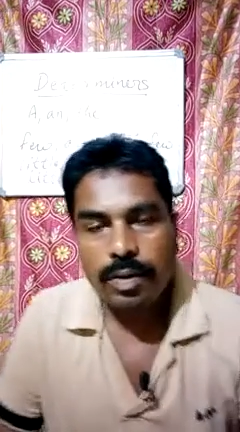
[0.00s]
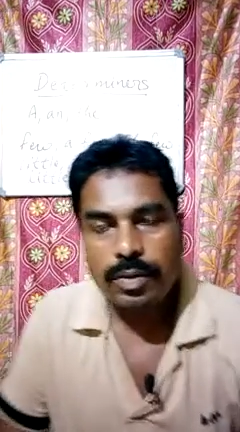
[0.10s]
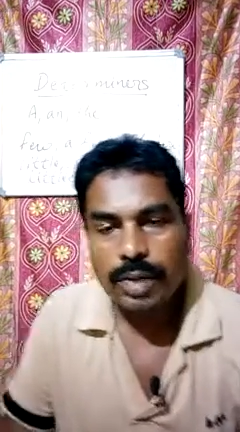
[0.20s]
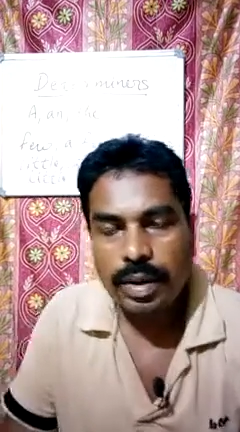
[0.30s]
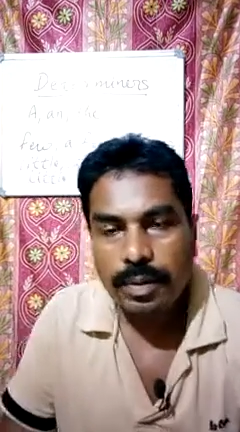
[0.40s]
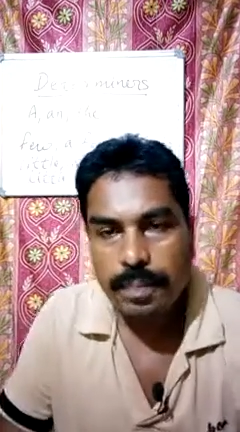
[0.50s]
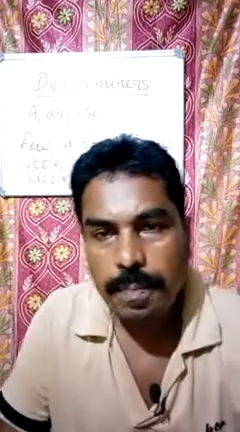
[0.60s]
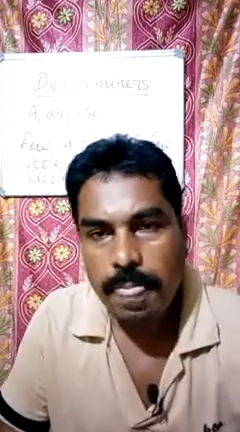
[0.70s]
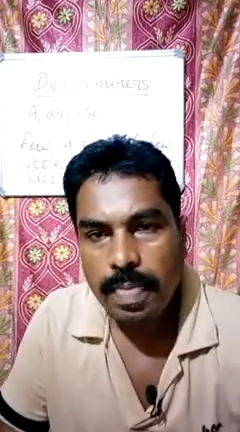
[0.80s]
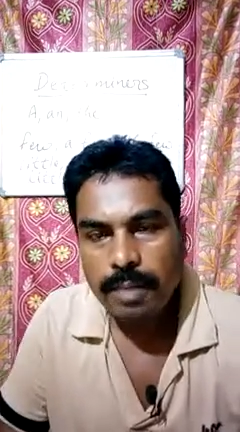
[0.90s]
today
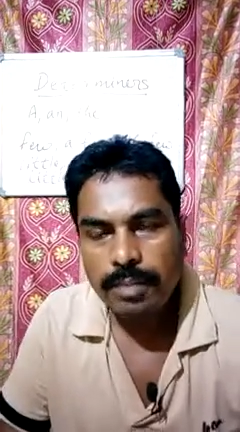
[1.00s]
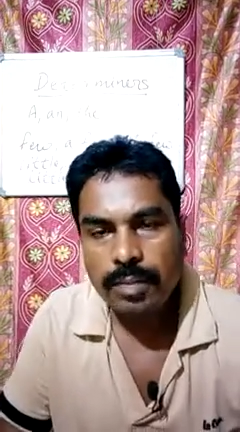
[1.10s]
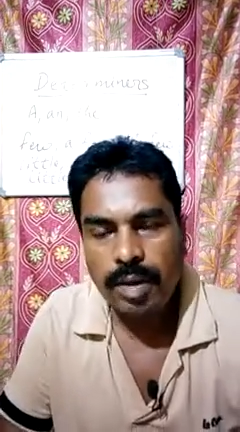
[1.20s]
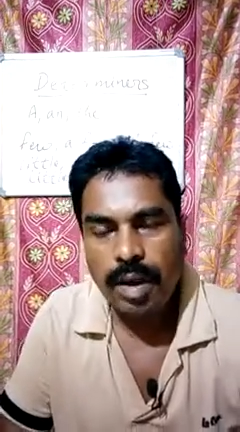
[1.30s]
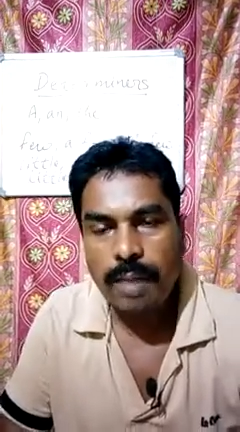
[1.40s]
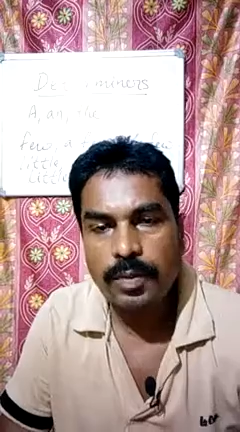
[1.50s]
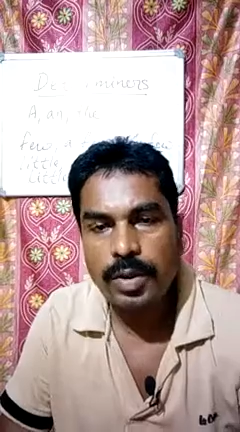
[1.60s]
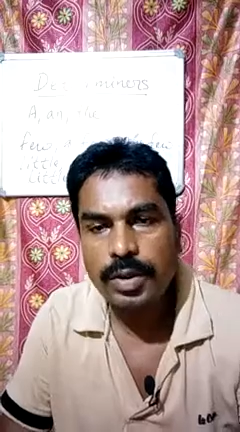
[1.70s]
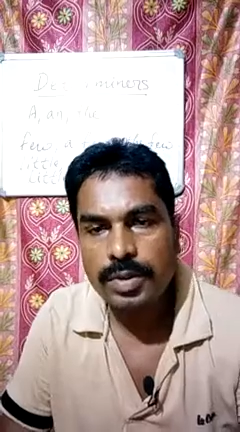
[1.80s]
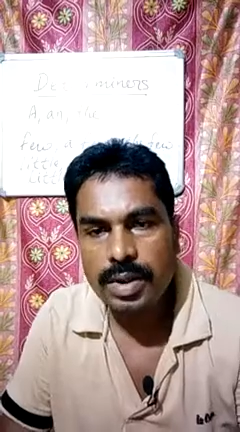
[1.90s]
I'm
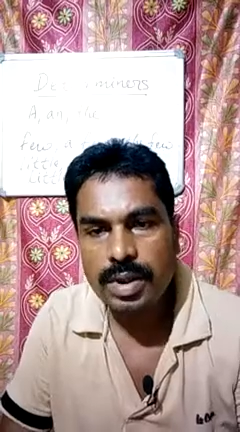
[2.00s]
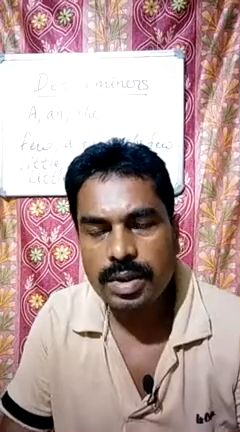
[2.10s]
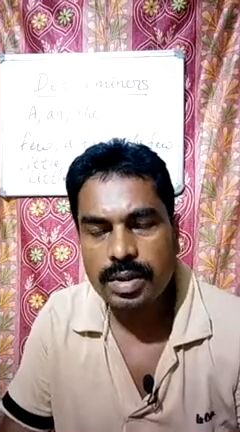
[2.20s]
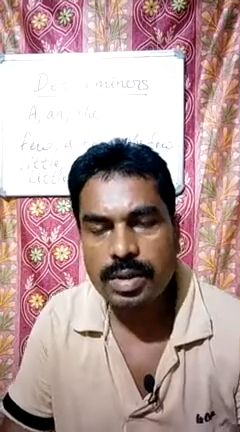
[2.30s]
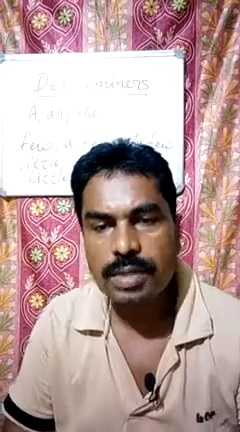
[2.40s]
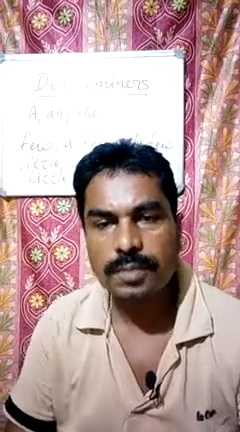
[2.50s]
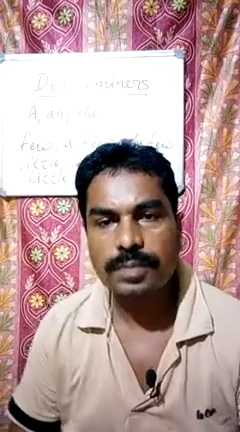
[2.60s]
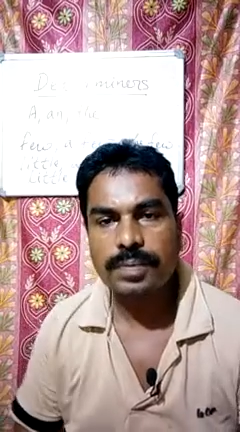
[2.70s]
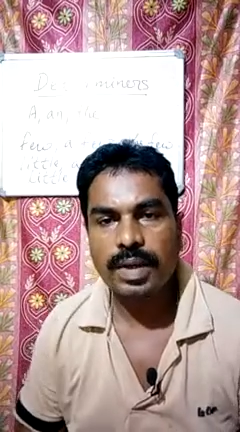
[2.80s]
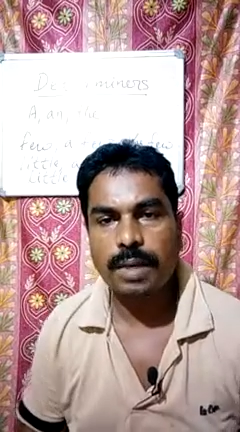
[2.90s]
going to discuss
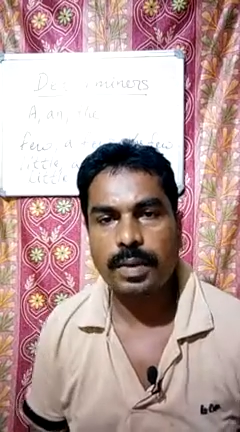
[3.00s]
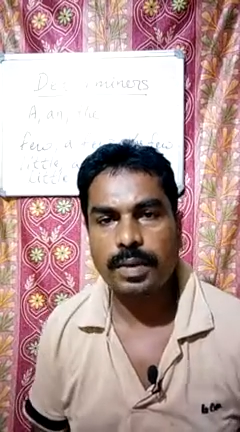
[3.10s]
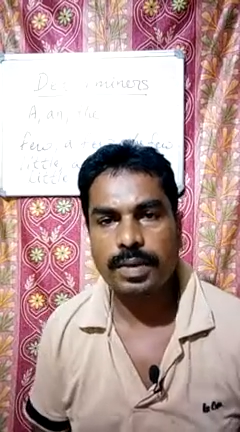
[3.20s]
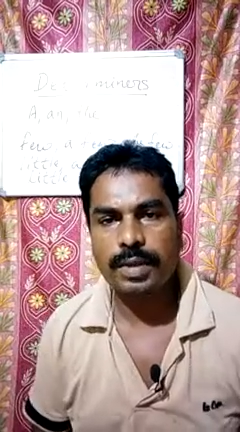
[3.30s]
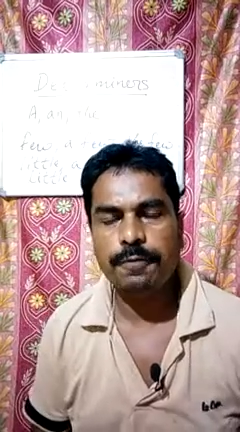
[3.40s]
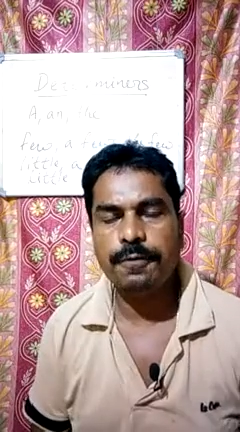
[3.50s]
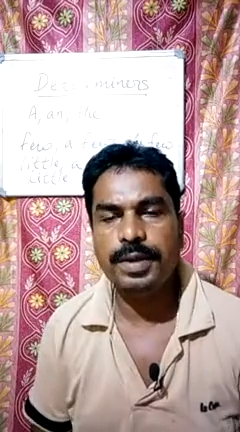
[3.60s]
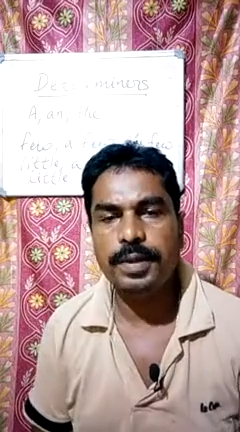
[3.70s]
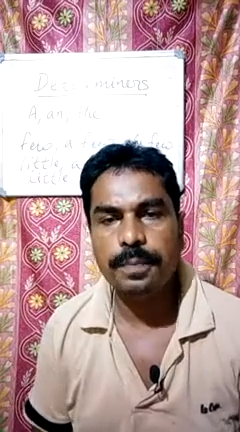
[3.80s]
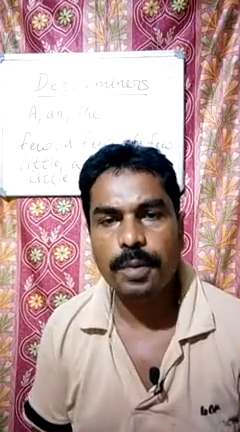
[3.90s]
about a
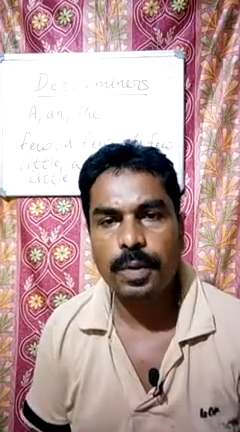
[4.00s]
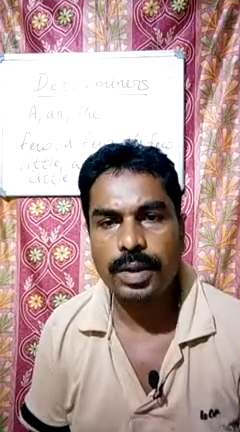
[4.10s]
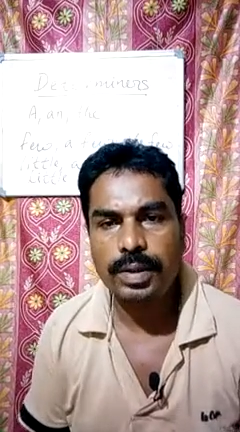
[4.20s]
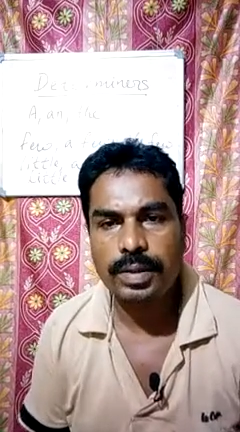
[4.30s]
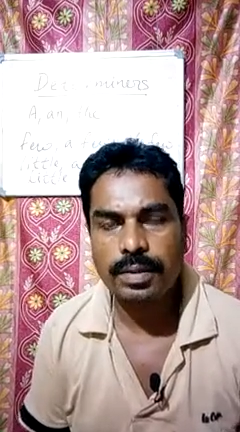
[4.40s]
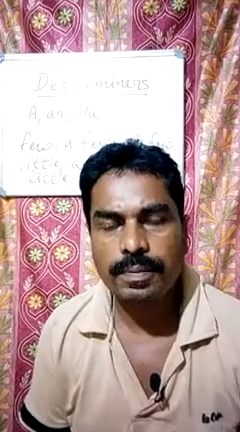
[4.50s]
very important